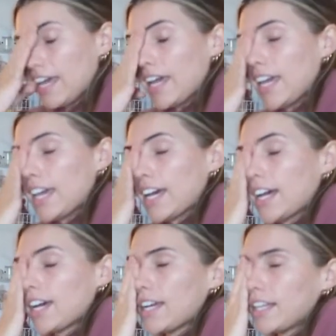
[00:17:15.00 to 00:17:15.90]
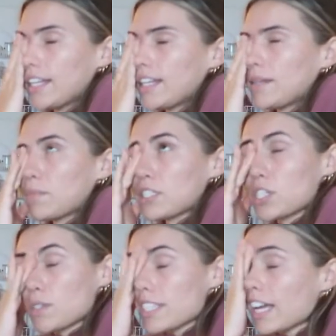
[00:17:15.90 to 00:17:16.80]
and
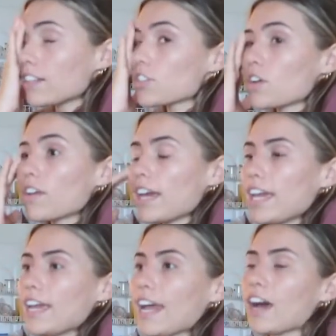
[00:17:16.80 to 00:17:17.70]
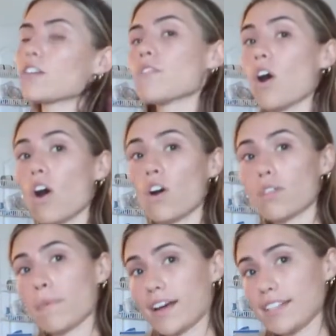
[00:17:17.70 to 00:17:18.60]
musculoskeletal. And out of all
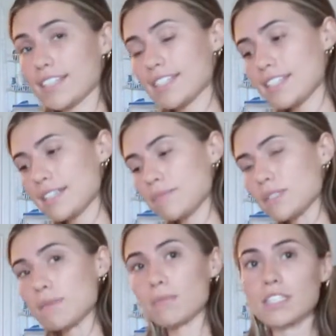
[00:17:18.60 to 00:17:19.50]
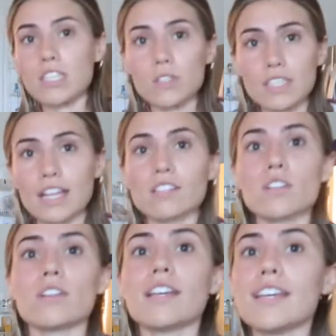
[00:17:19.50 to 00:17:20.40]
the body systems,
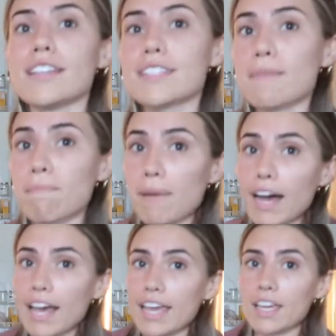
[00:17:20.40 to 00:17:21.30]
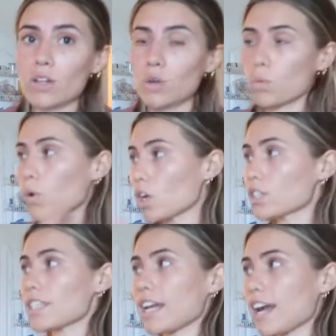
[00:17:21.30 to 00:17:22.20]
musculoskeletal is my
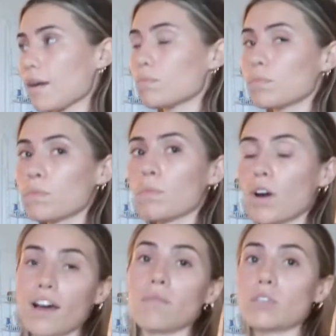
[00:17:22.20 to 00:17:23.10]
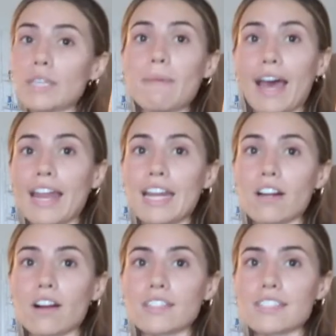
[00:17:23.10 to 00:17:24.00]
worst. Like I'm, I'm really bad at
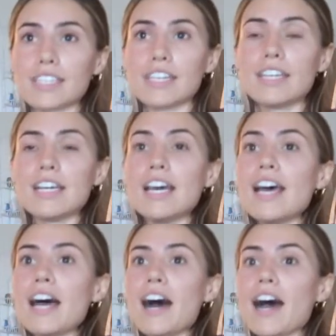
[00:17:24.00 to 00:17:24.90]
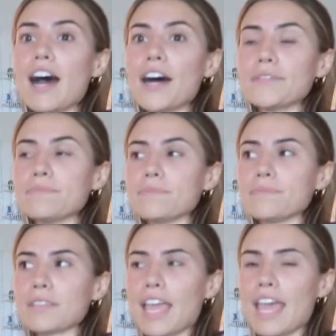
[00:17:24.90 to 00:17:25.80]
it, honestly. Um,
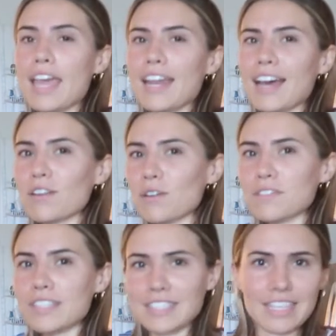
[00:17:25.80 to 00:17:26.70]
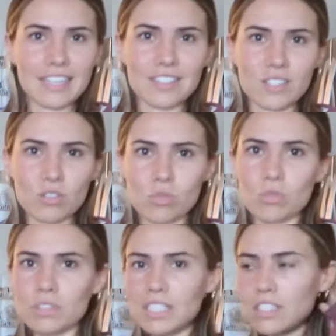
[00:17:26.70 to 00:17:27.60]
and I don't know if that's like because the
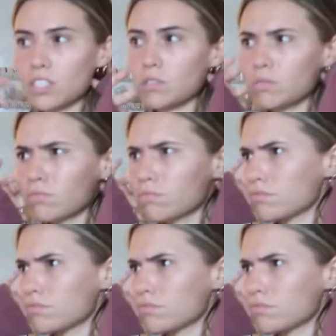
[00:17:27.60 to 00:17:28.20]
school didn't do.